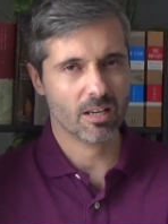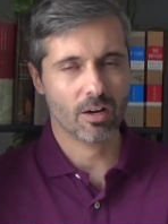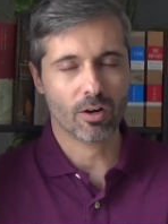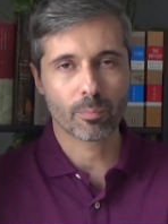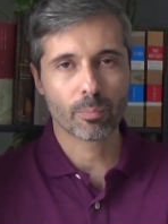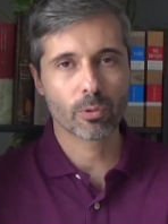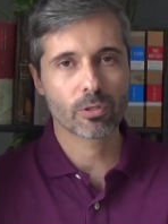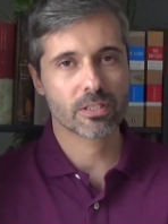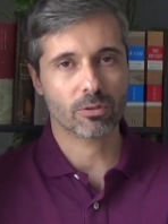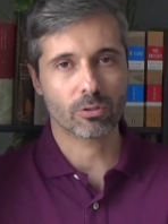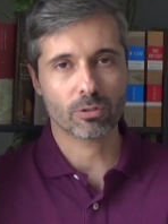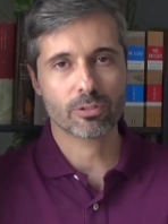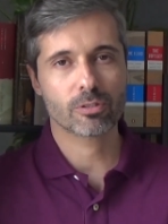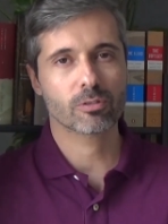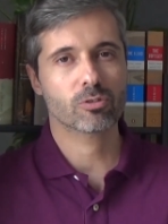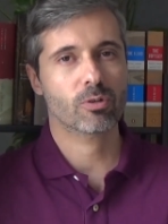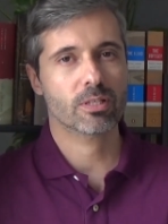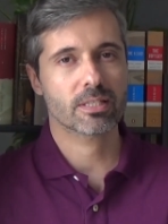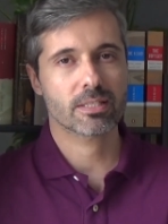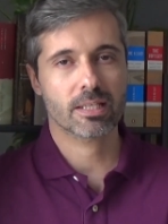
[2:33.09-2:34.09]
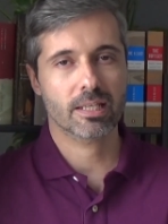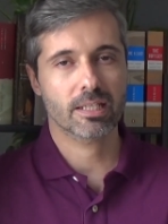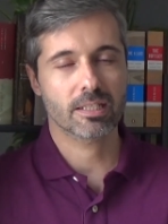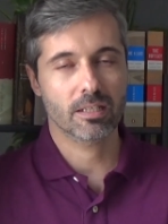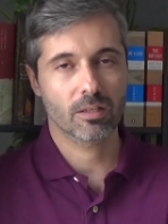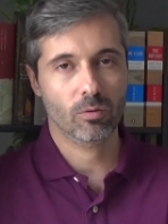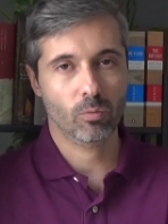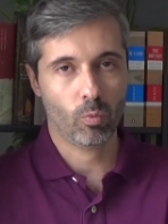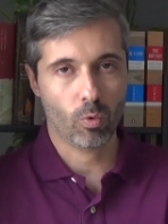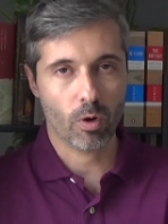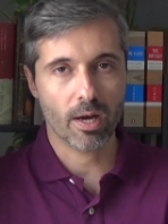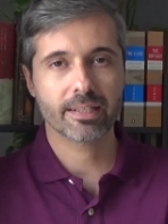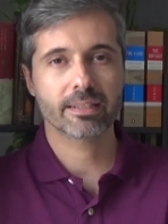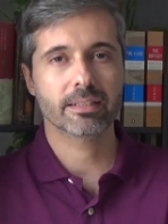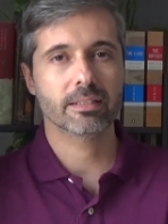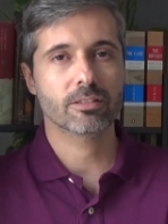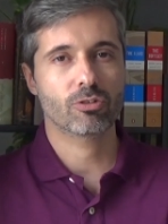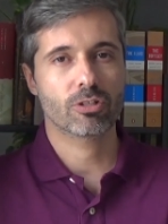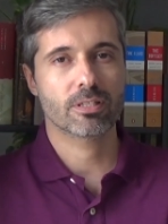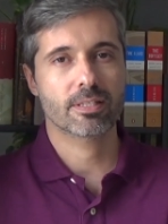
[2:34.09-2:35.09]
Her books are also translated,
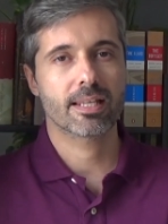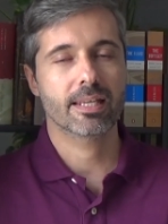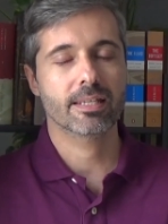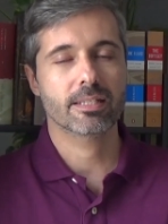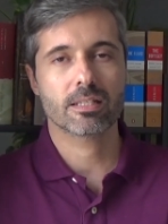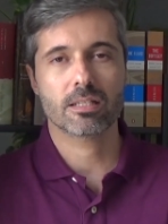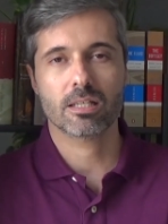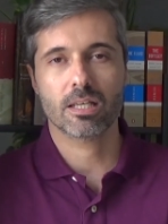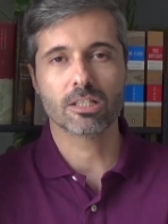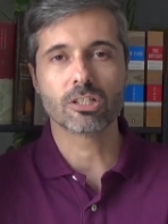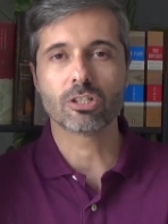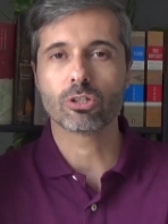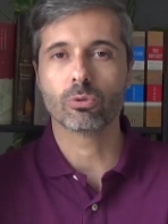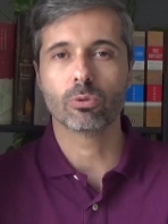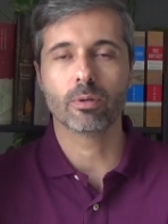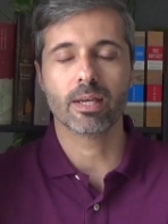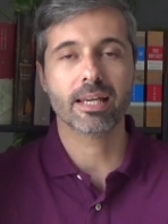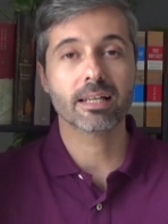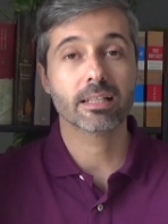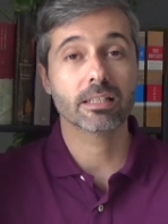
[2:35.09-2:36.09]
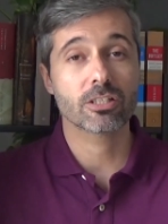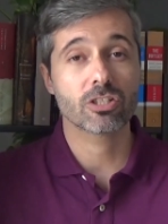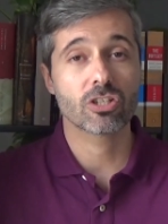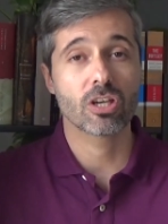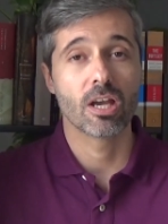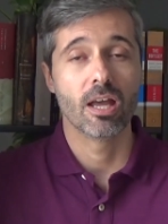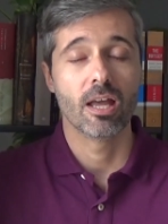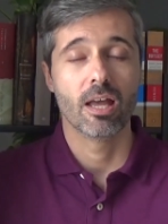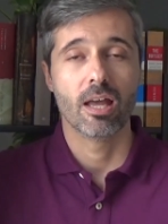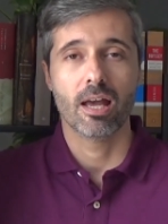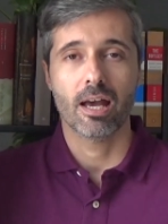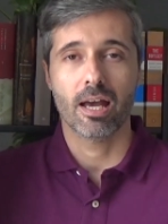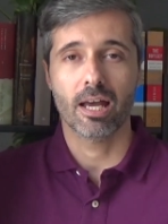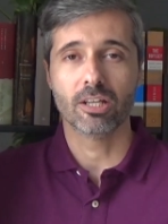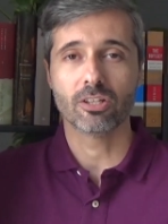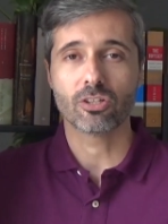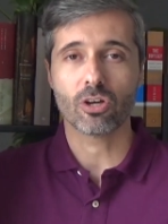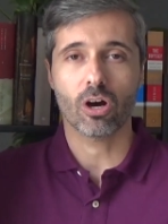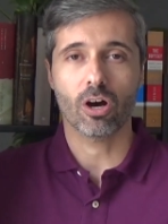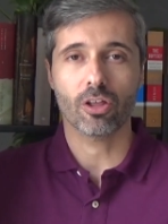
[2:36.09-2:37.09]
widely translated into English
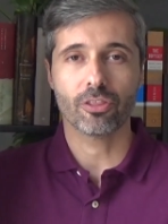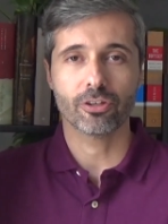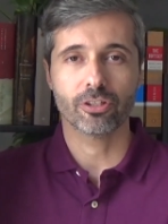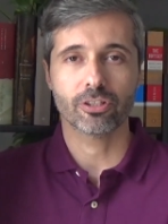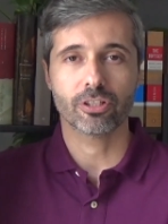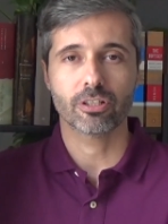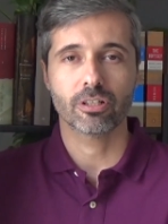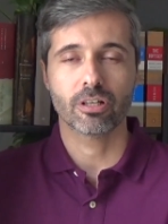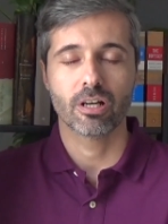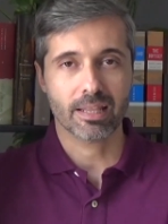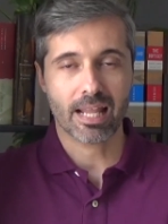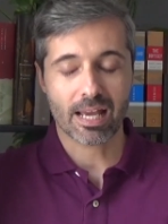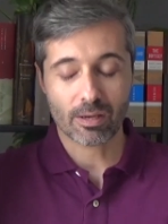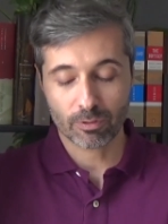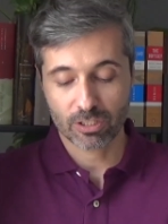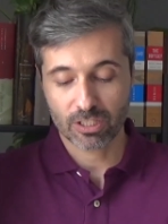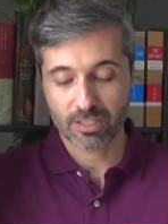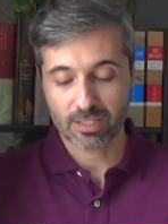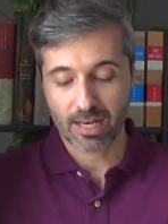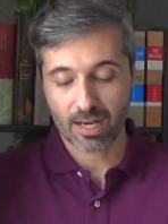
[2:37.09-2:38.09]
and other languages.